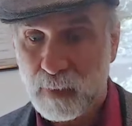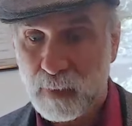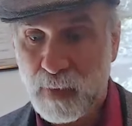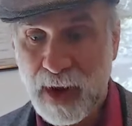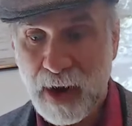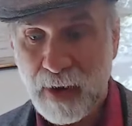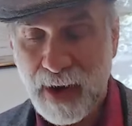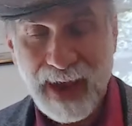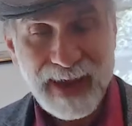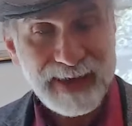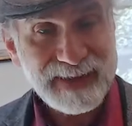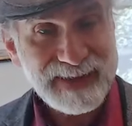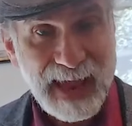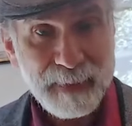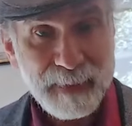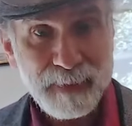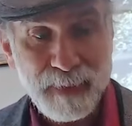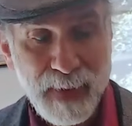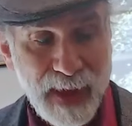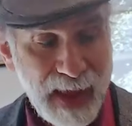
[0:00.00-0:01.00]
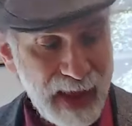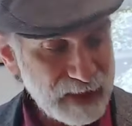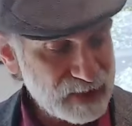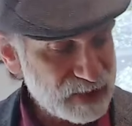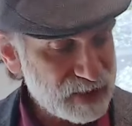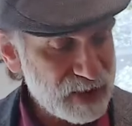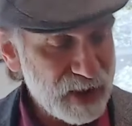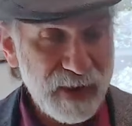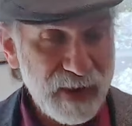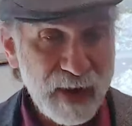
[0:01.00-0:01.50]
Whereas at
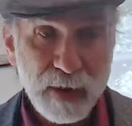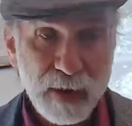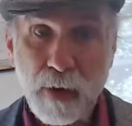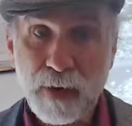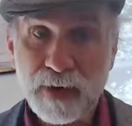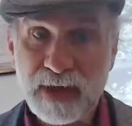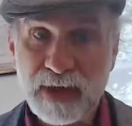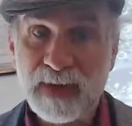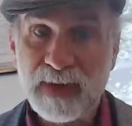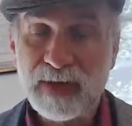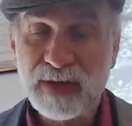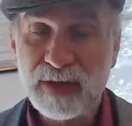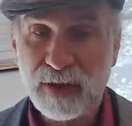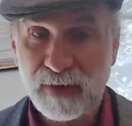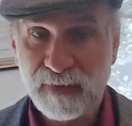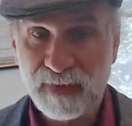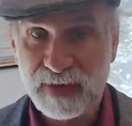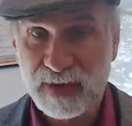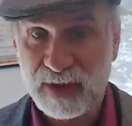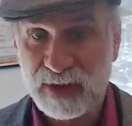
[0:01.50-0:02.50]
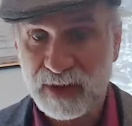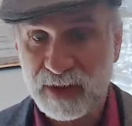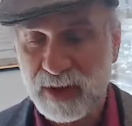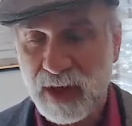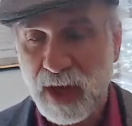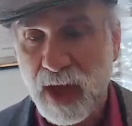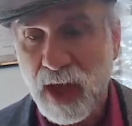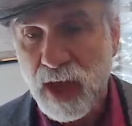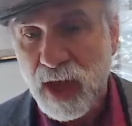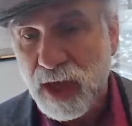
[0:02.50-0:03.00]
best, they're going to be
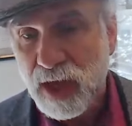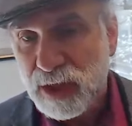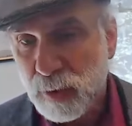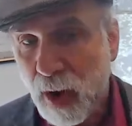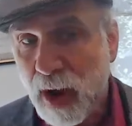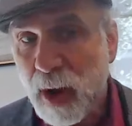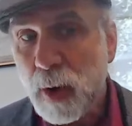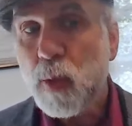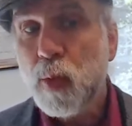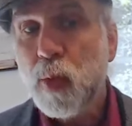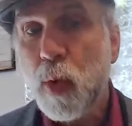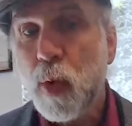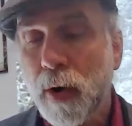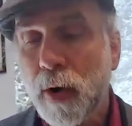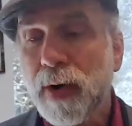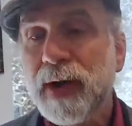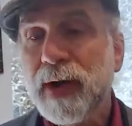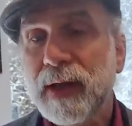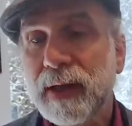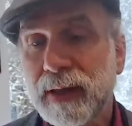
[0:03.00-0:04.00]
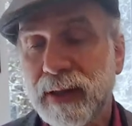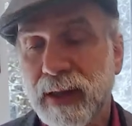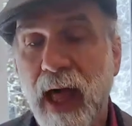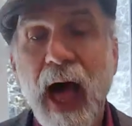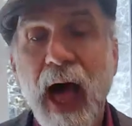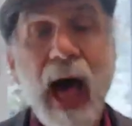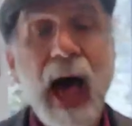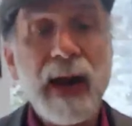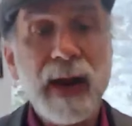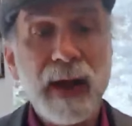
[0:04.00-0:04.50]
services. So I worry a
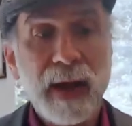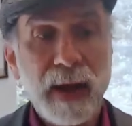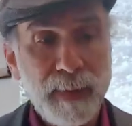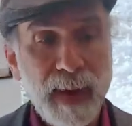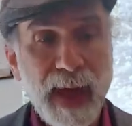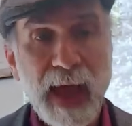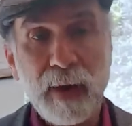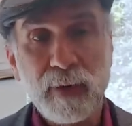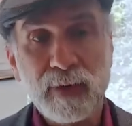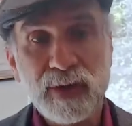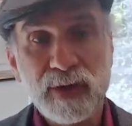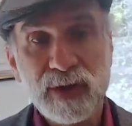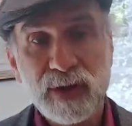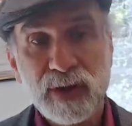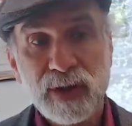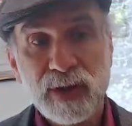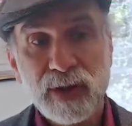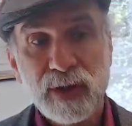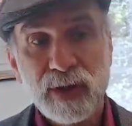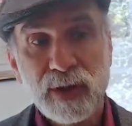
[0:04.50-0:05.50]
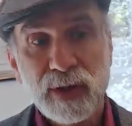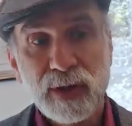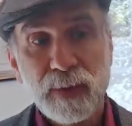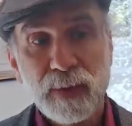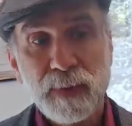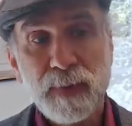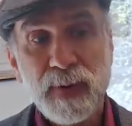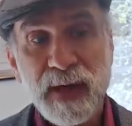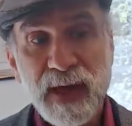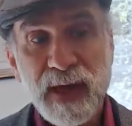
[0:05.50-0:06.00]
lot about
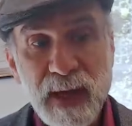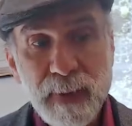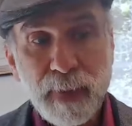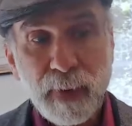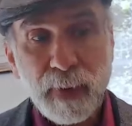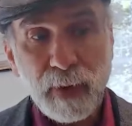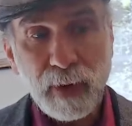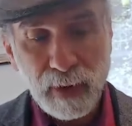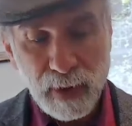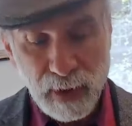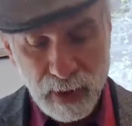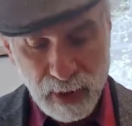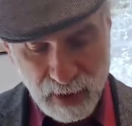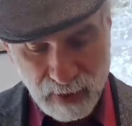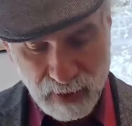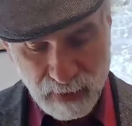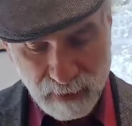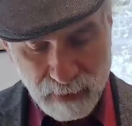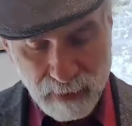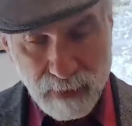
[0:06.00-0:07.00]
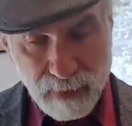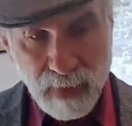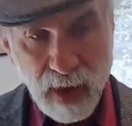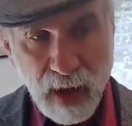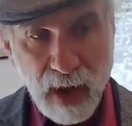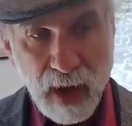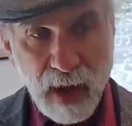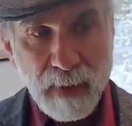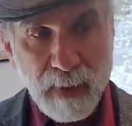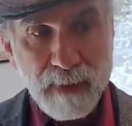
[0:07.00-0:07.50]
people
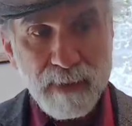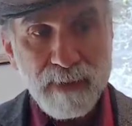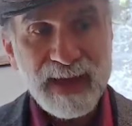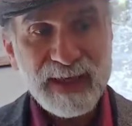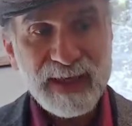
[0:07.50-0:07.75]
uh,